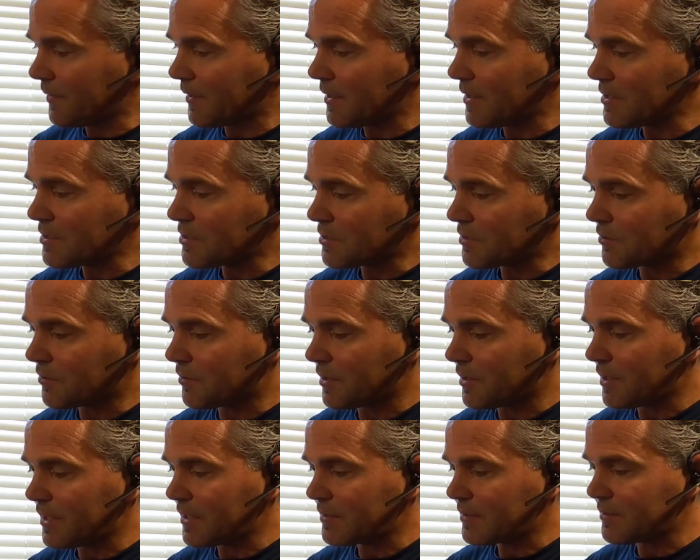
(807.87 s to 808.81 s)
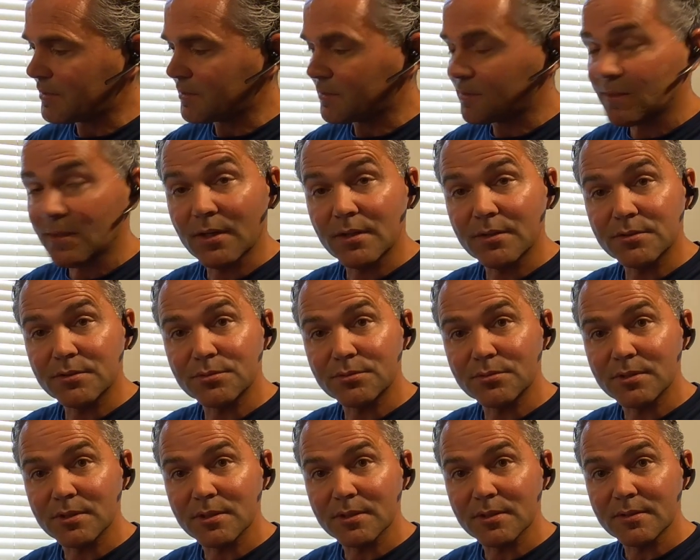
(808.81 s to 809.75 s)
is connected onto
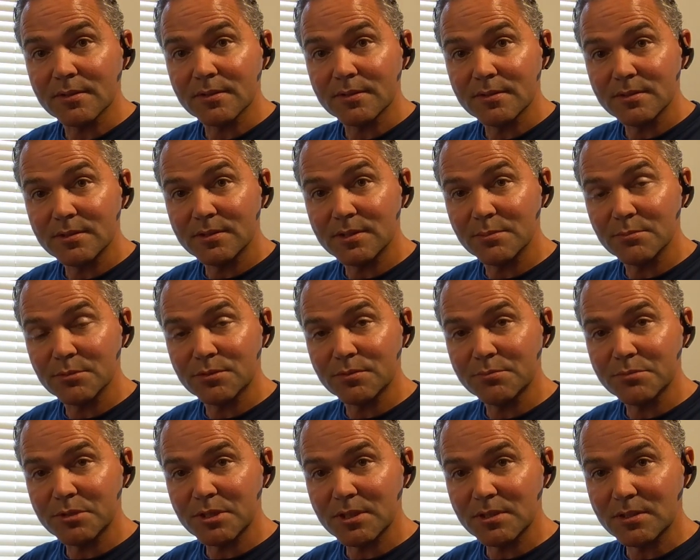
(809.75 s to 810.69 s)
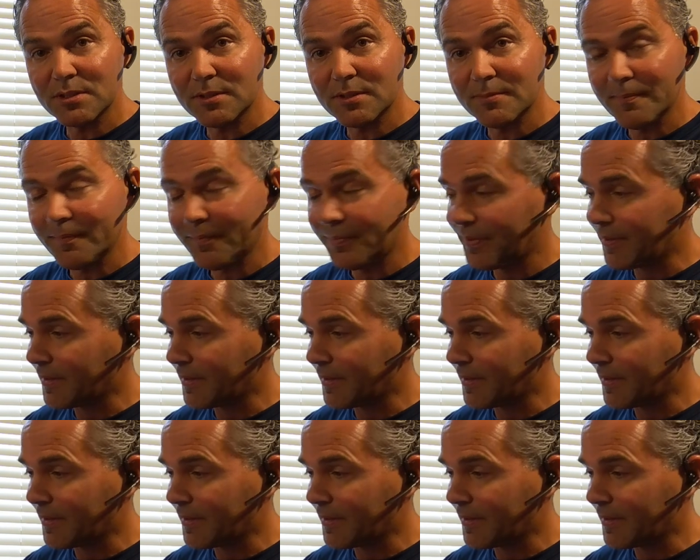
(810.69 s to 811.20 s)
the Teams room system.